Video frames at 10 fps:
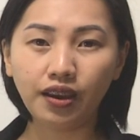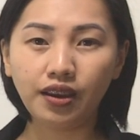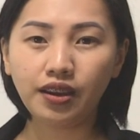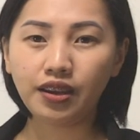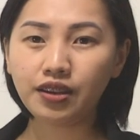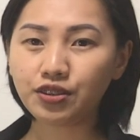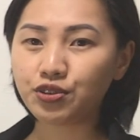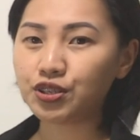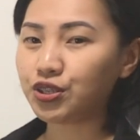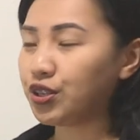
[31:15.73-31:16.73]
In a
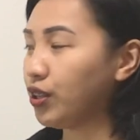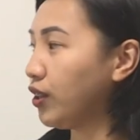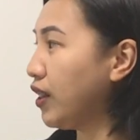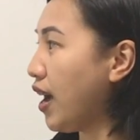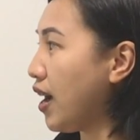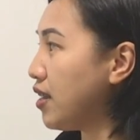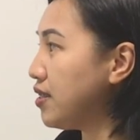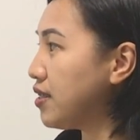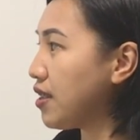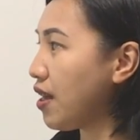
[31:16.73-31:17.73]
traditional
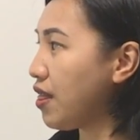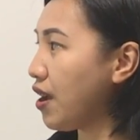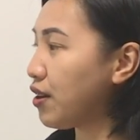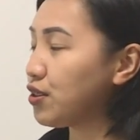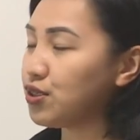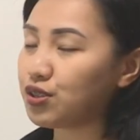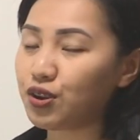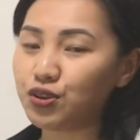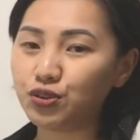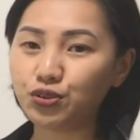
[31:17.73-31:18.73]
class, there is
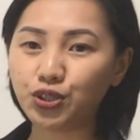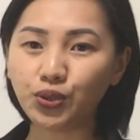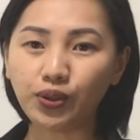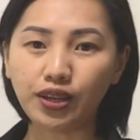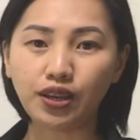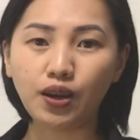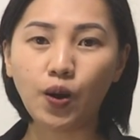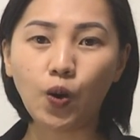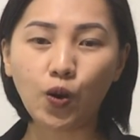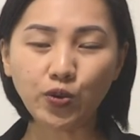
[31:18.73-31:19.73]
usually
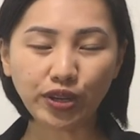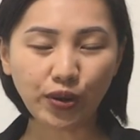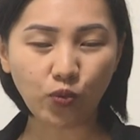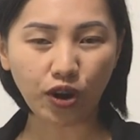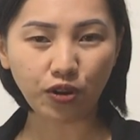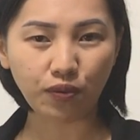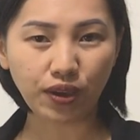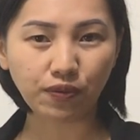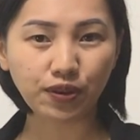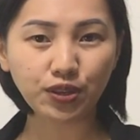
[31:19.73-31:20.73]
only one way
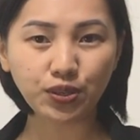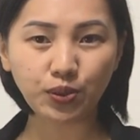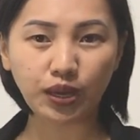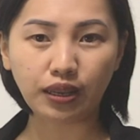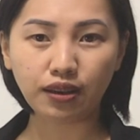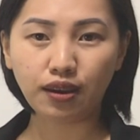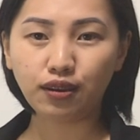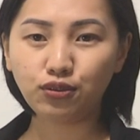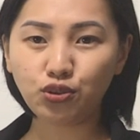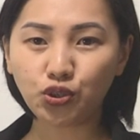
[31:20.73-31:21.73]
for a student
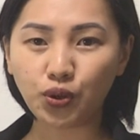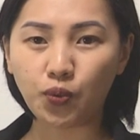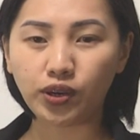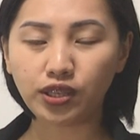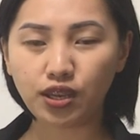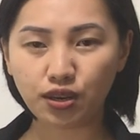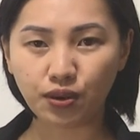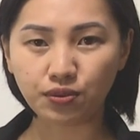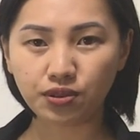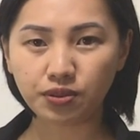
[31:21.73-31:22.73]
to show what he
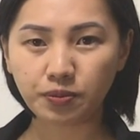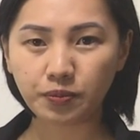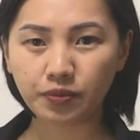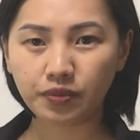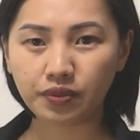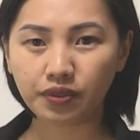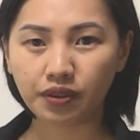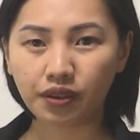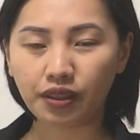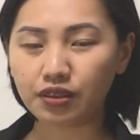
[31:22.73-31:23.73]
knows.
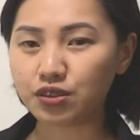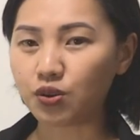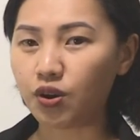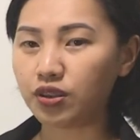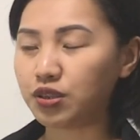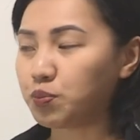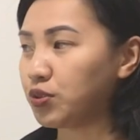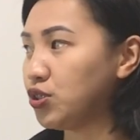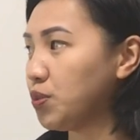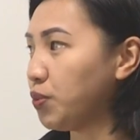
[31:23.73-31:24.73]
That is on the
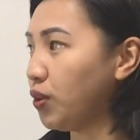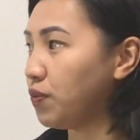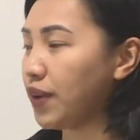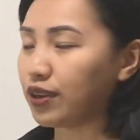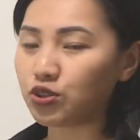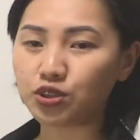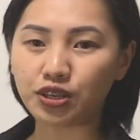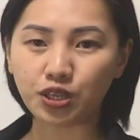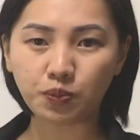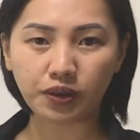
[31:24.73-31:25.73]
principle of action and
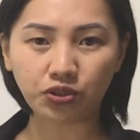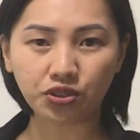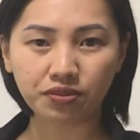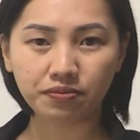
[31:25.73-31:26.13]
expression.